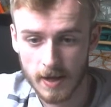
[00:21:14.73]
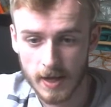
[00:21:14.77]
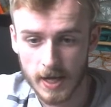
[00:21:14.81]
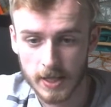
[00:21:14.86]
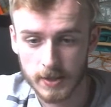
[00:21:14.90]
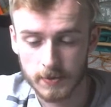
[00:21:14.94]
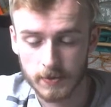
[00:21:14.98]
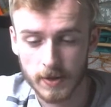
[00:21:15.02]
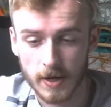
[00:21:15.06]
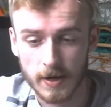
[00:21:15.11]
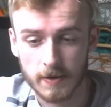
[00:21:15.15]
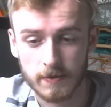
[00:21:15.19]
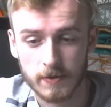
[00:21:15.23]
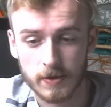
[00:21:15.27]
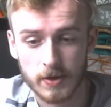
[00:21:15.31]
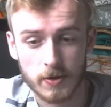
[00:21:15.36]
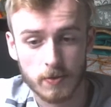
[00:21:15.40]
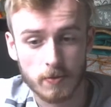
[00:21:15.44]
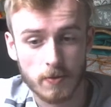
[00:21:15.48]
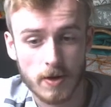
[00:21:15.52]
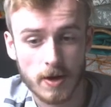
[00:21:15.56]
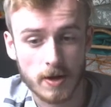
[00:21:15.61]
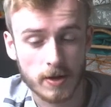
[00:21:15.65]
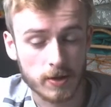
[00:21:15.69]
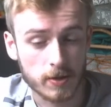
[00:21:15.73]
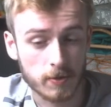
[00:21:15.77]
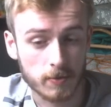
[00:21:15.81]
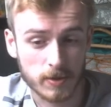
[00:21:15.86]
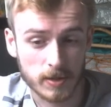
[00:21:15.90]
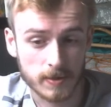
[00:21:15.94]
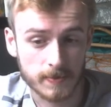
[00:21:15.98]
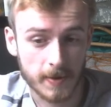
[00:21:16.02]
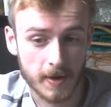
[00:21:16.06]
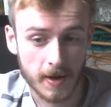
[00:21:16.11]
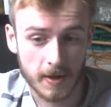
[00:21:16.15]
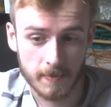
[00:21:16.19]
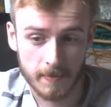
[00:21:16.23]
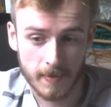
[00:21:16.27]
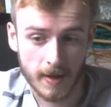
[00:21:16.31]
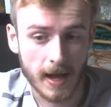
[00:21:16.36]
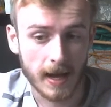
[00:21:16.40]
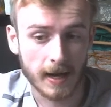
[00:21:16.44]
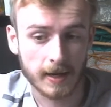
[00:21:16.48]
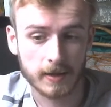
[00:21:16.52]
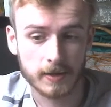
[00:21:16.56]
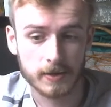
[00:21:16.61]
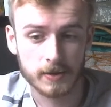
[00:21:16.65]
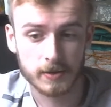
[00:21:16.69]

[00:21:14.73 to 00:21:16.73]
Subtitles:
is whatever you want to respond back.